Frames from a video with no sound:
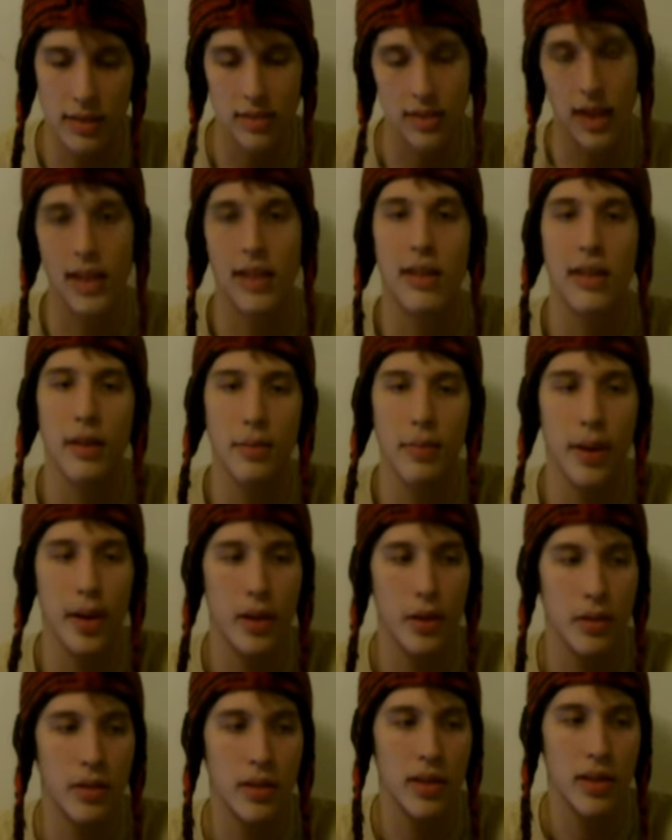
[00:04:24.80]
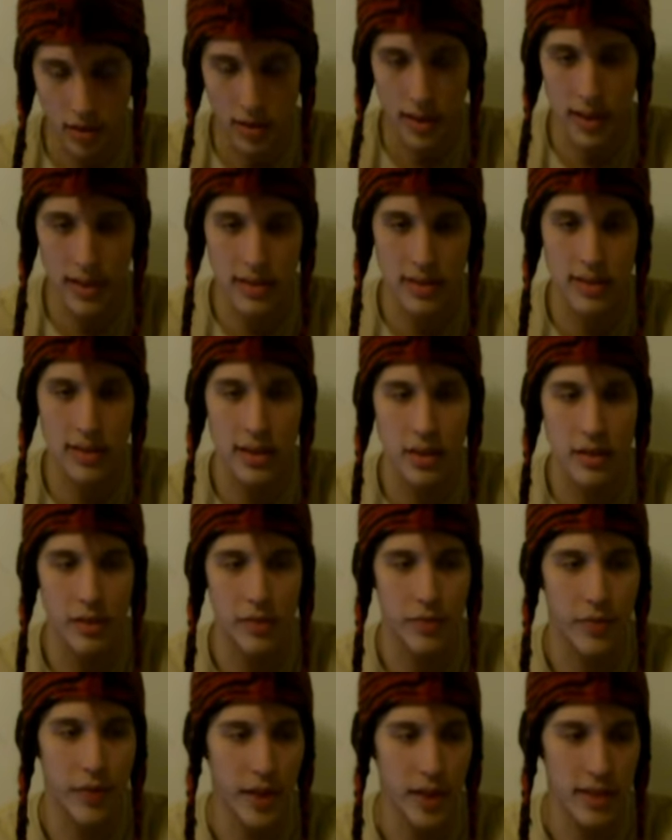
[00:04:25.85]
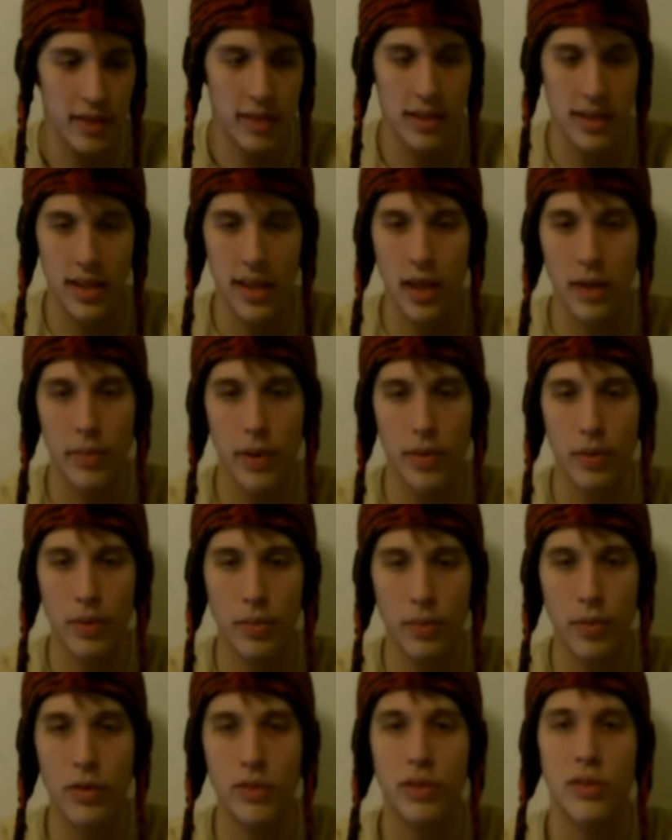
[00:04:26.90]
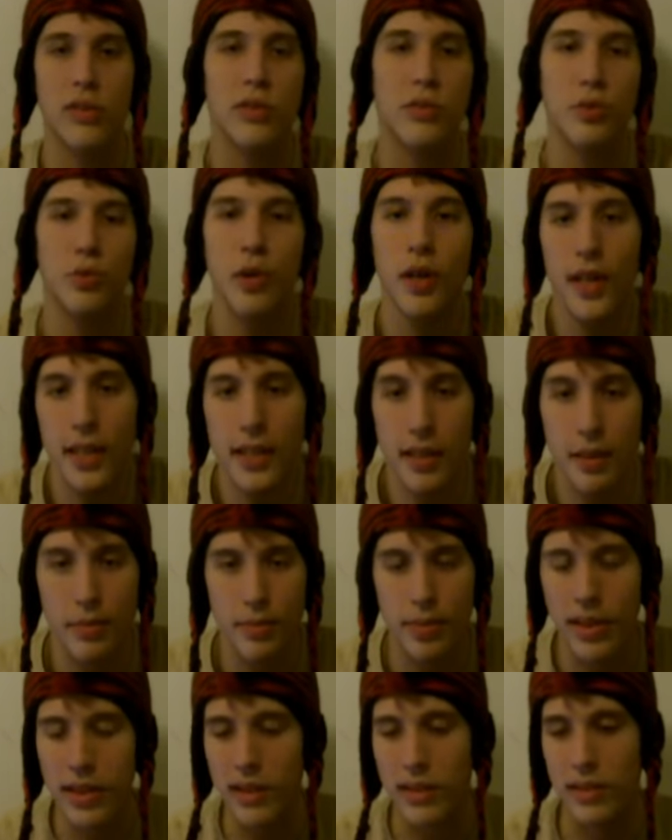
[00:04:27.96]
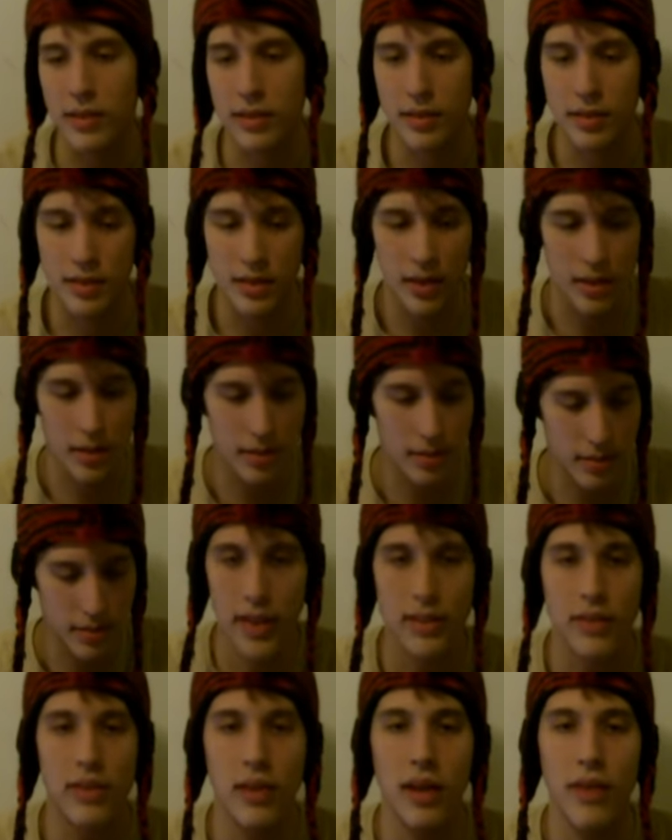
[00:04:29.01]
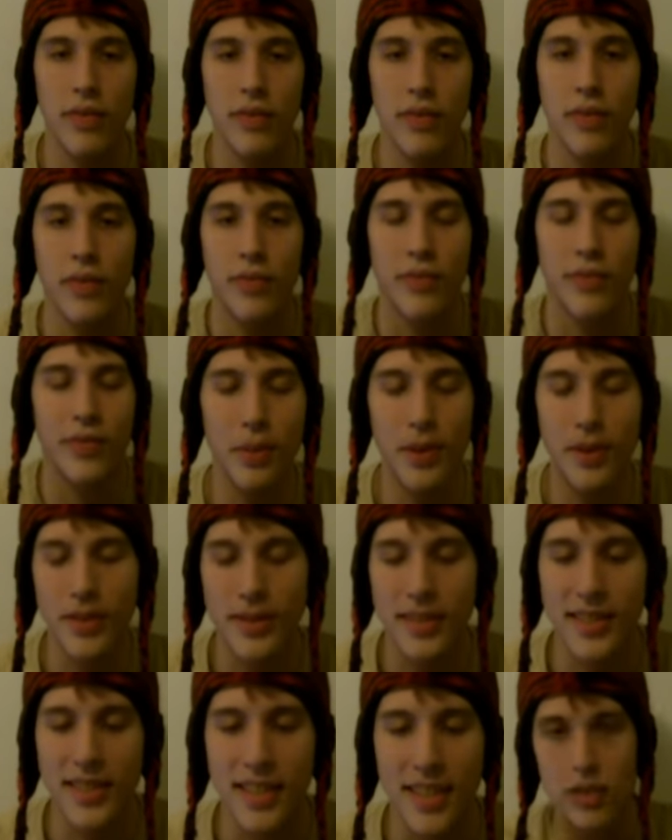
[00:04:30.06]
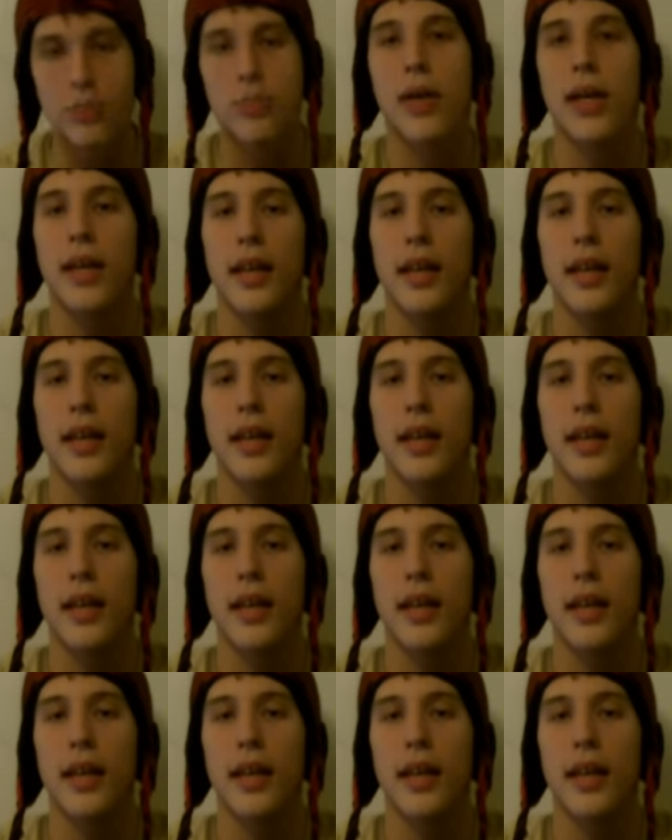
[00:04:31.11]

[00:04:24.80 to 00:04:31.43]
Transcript: excited about what they see on your feet and excited about the person who's wearing them because they're based off of the person. So that's